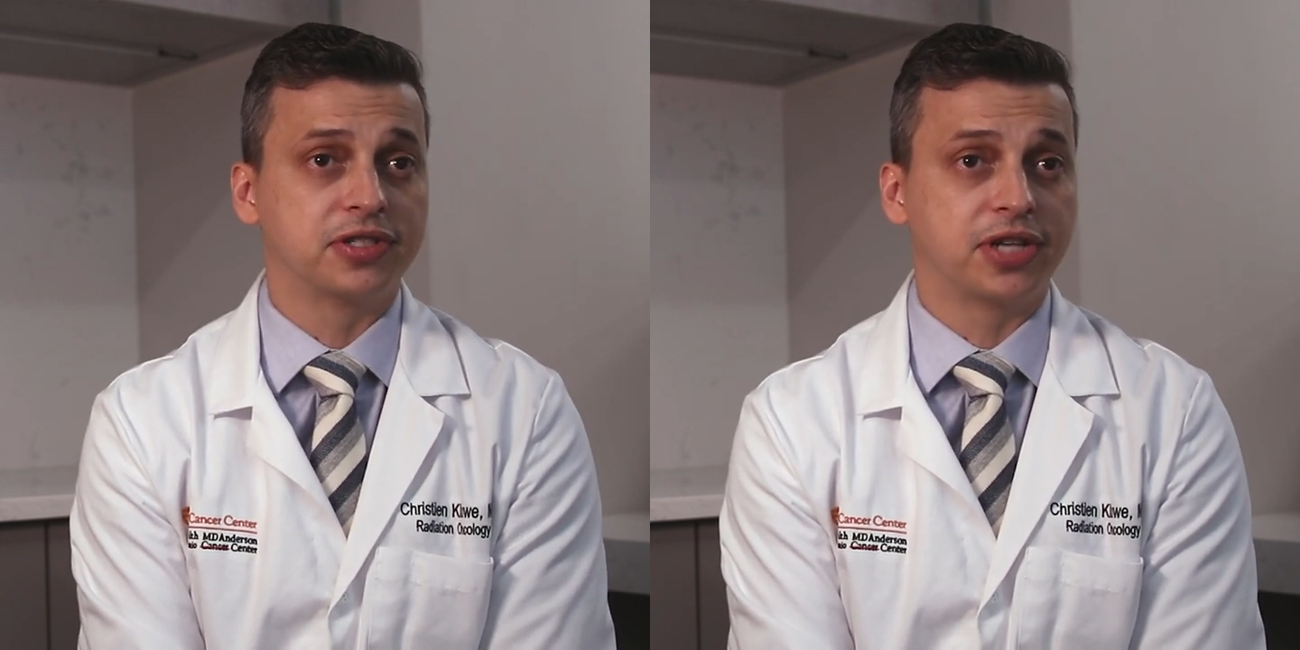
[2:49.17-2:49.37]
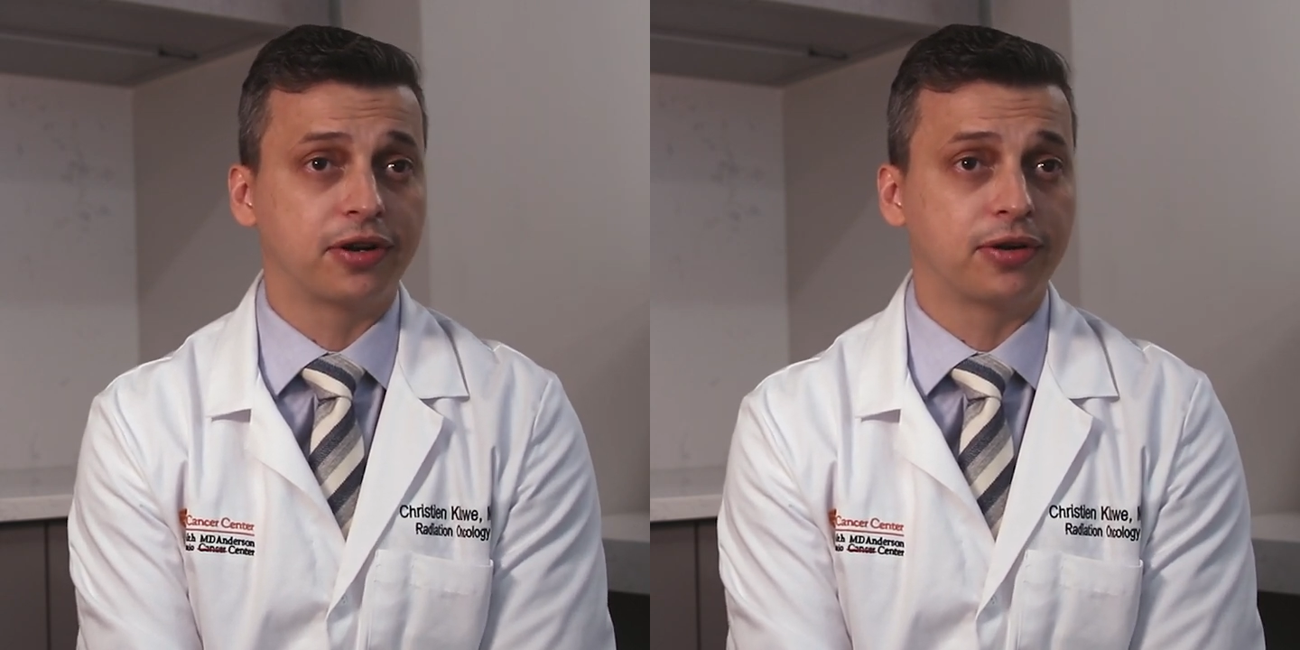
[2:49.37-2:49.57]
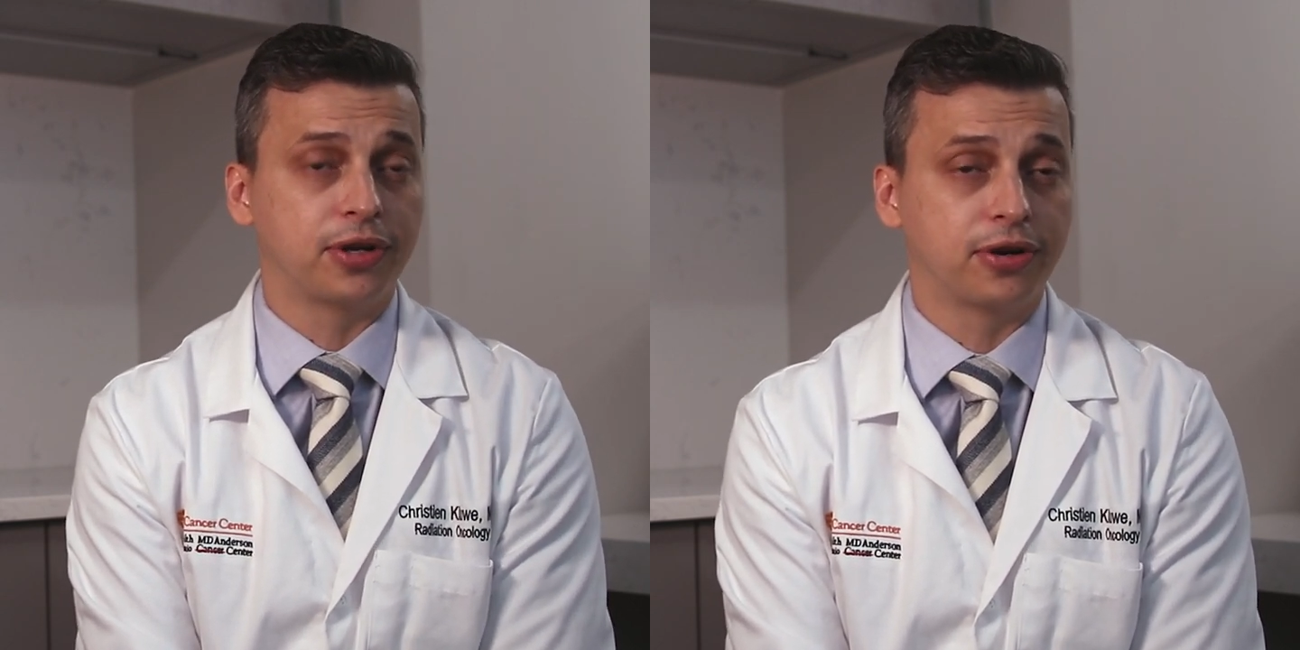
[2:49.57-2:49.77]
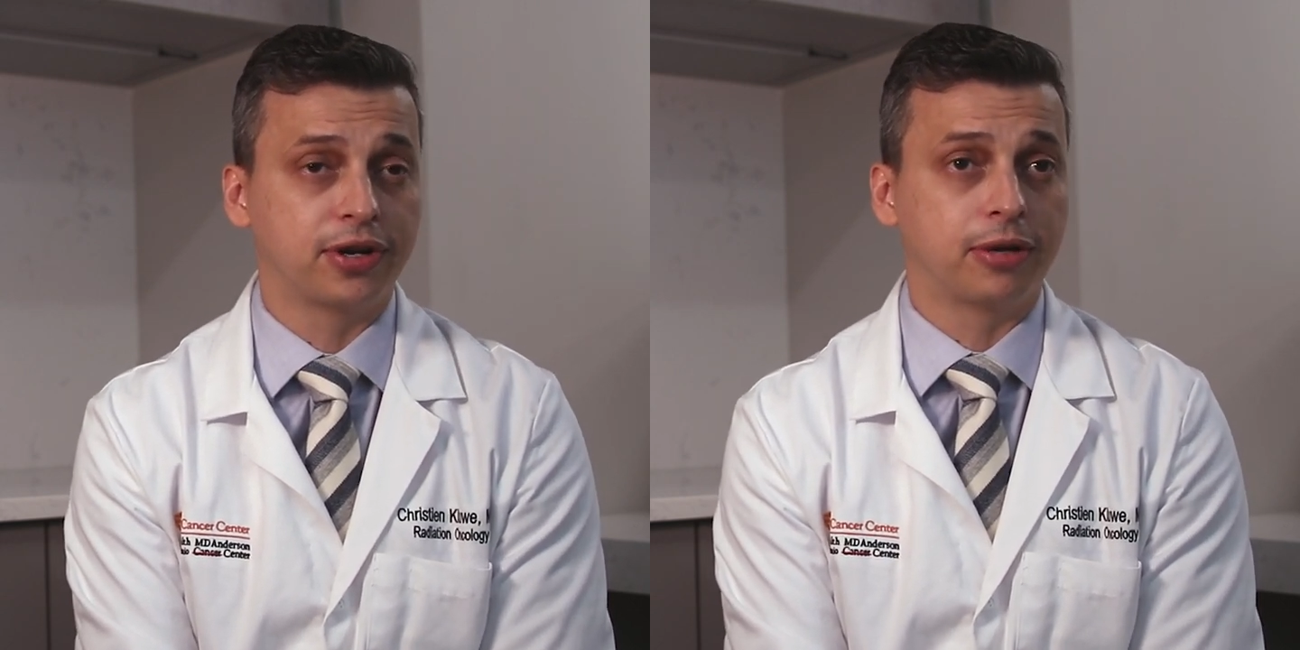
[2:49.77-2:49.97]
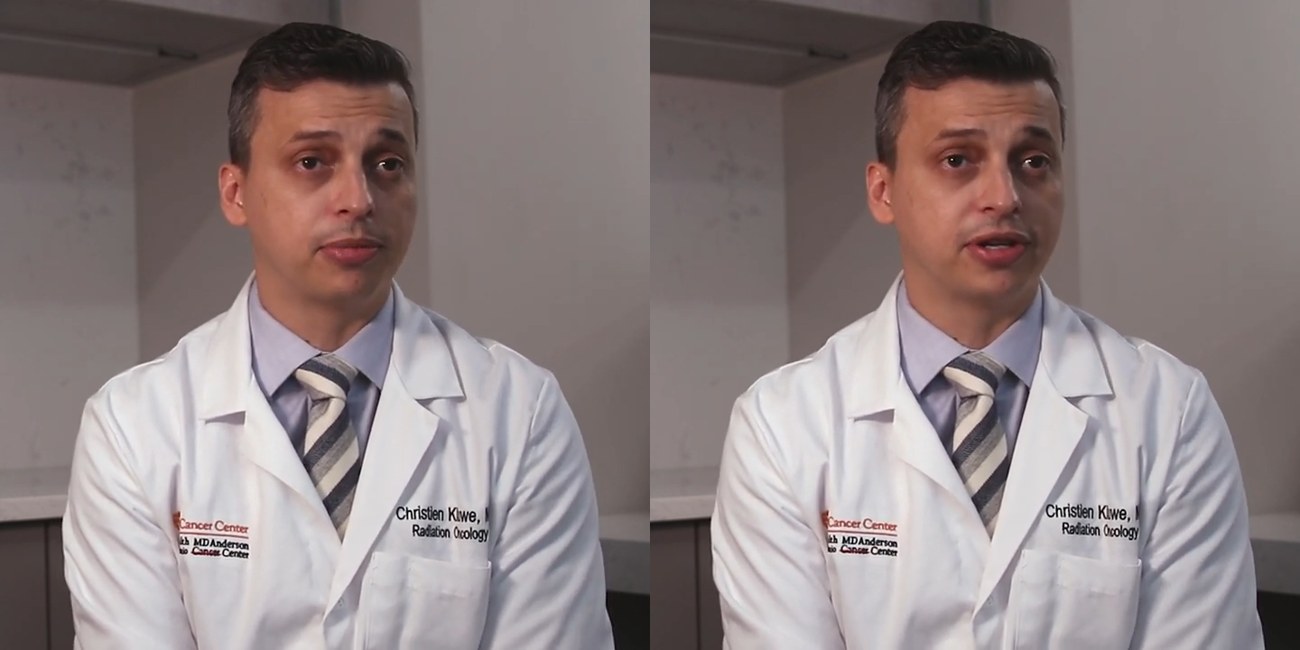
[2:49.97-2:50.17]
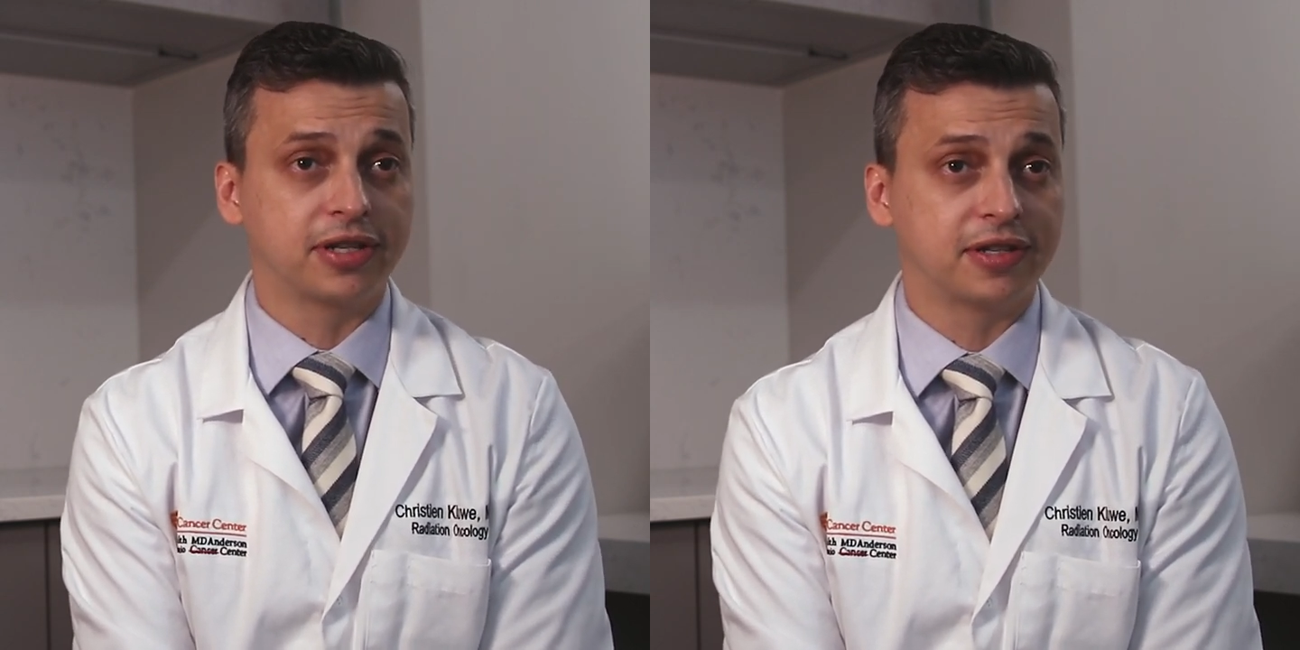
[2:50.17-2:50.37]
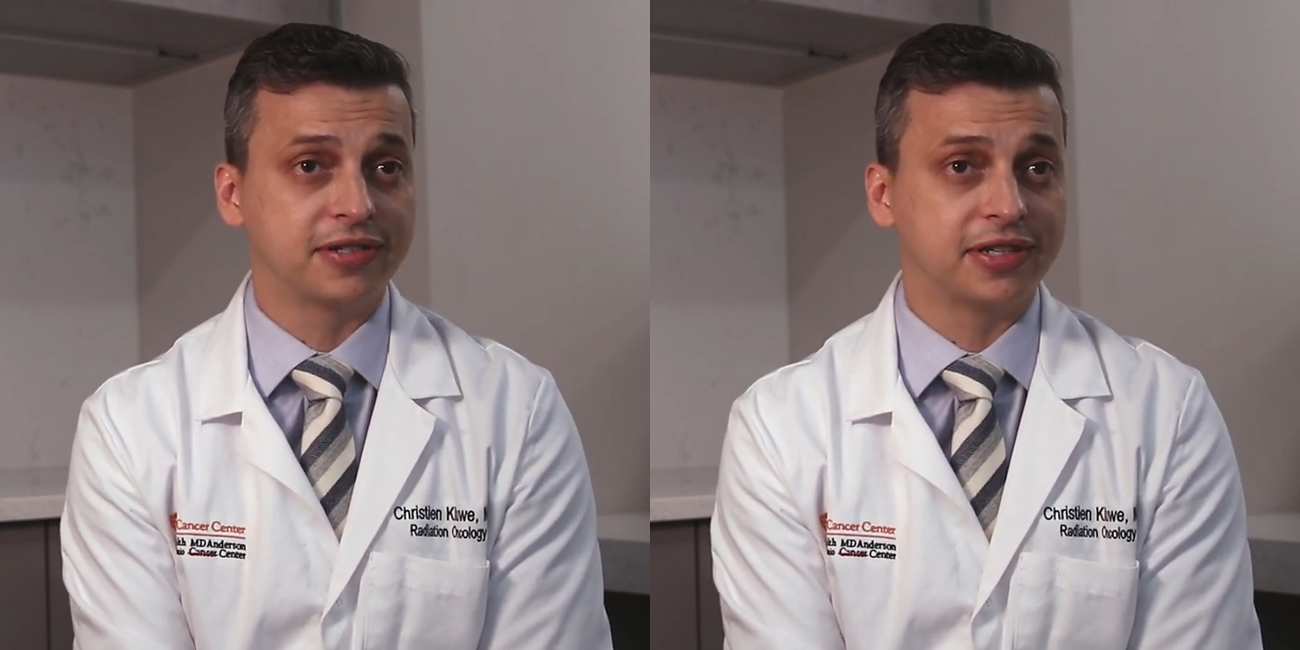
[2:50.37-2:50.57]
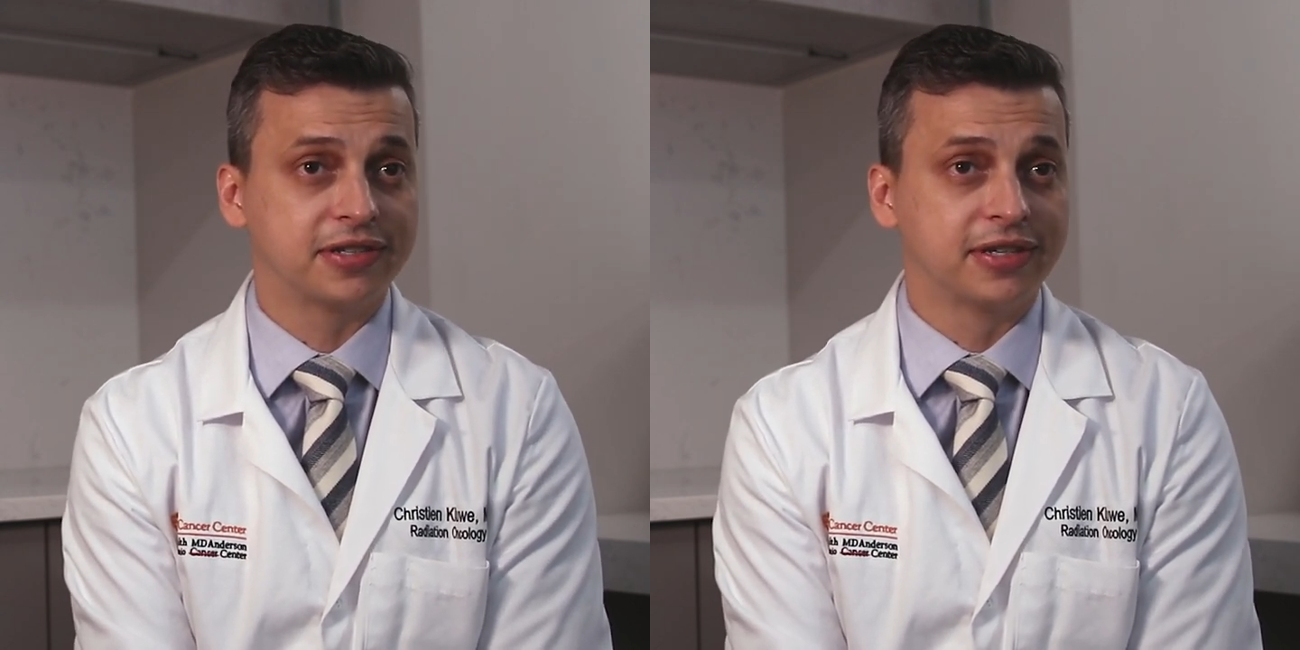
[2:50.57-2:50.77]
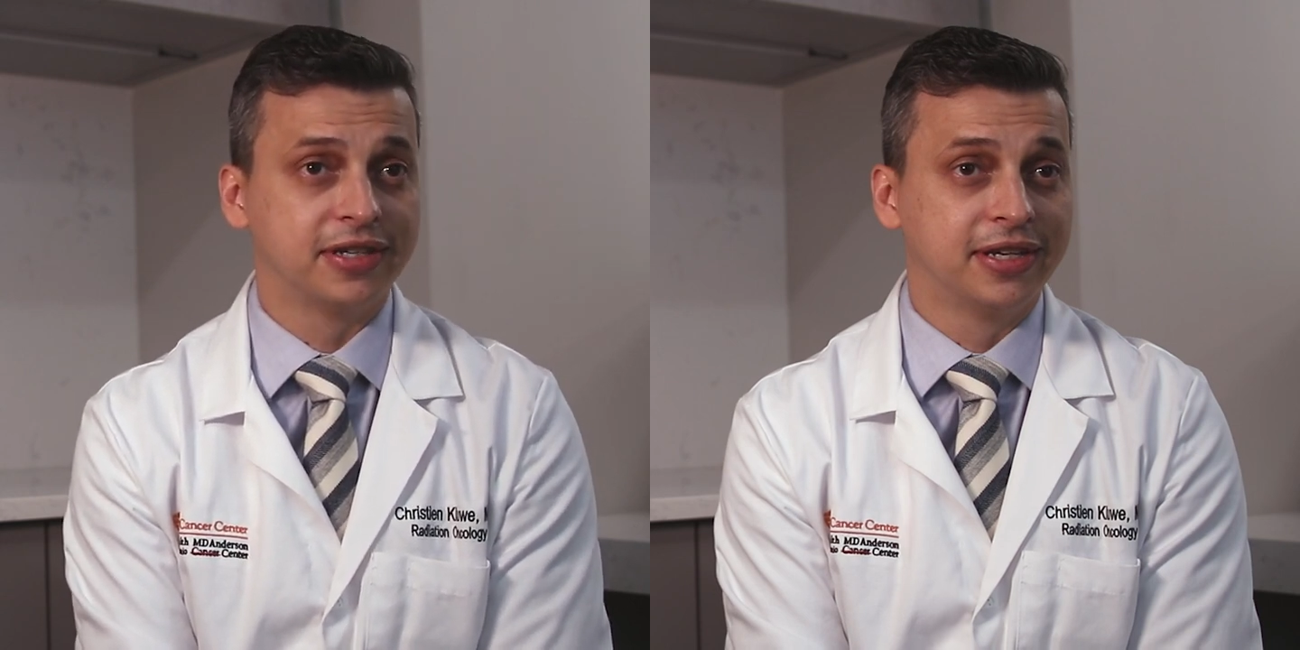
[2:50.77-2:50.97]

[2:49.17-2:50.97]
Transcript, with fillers: genitourinary malignancies.